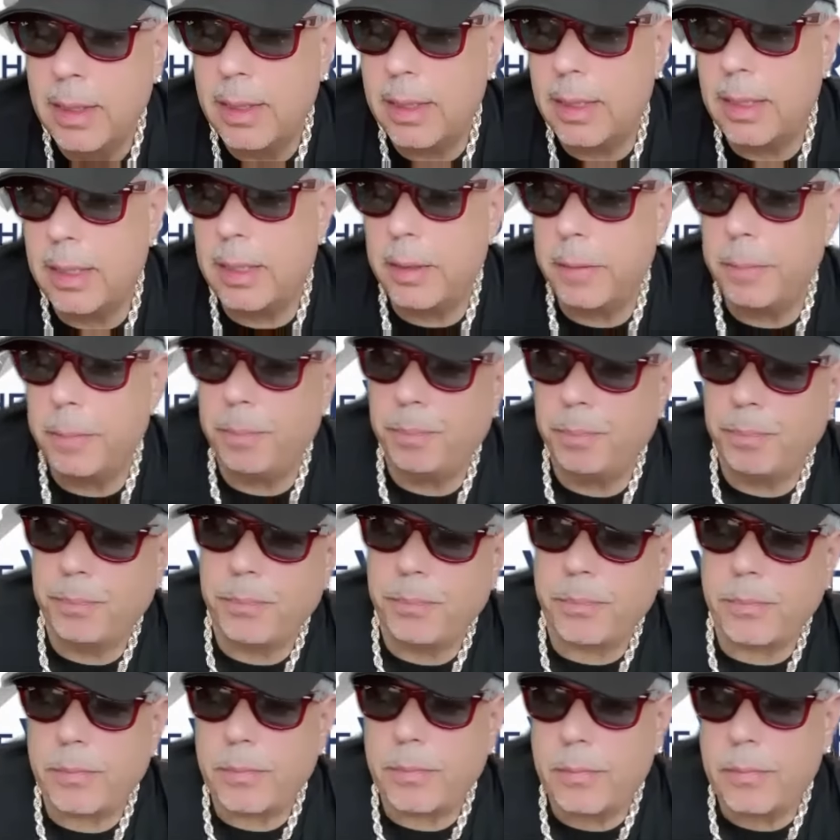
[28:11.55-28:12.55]

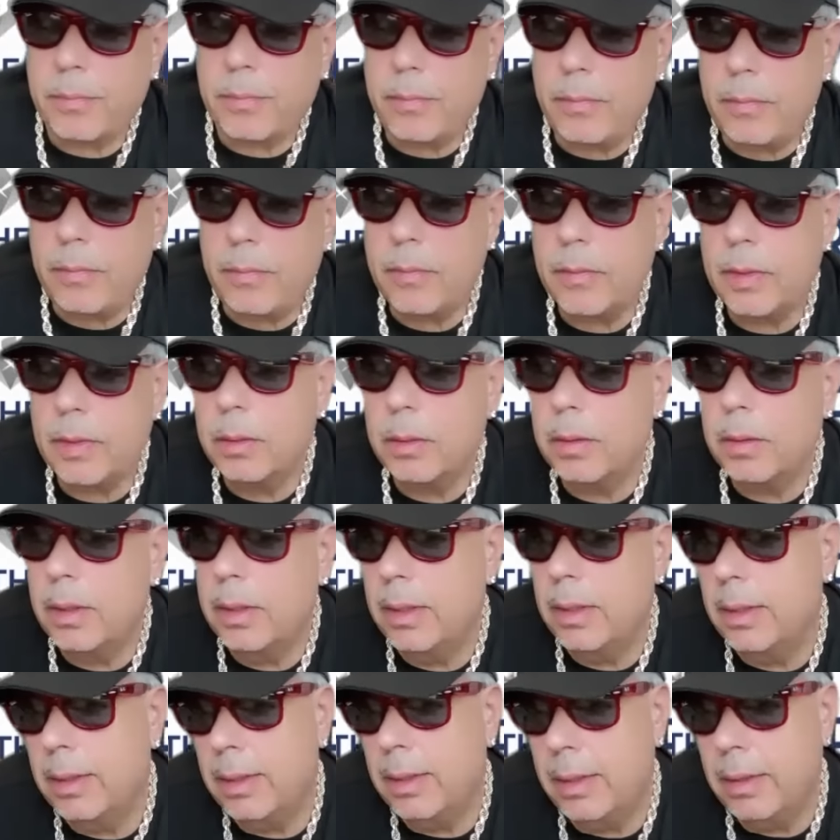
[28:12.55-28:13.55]

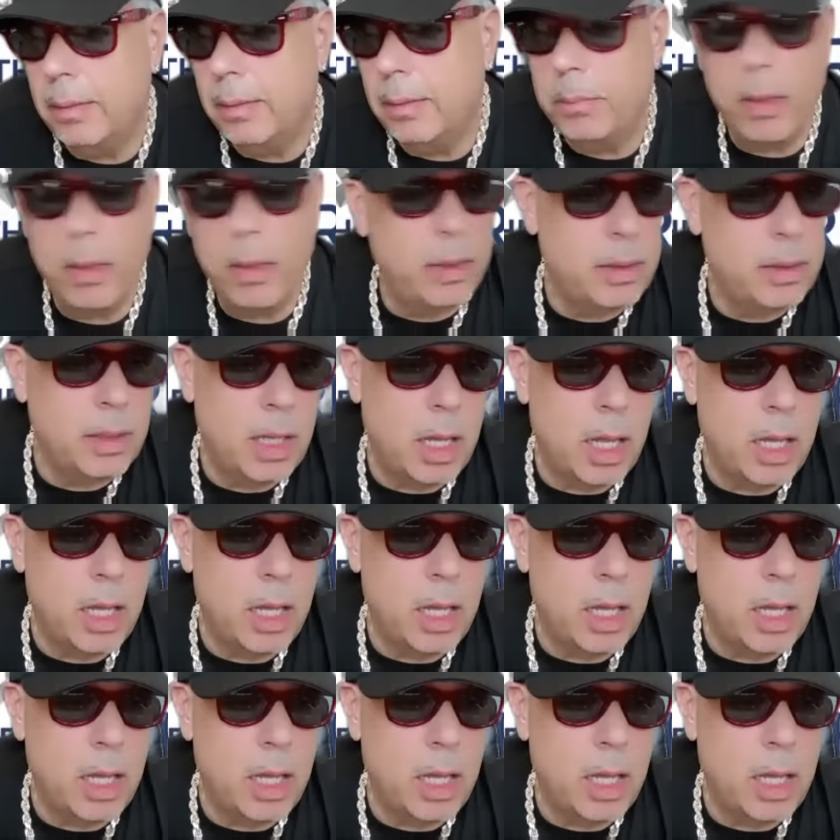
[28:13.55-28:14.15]
But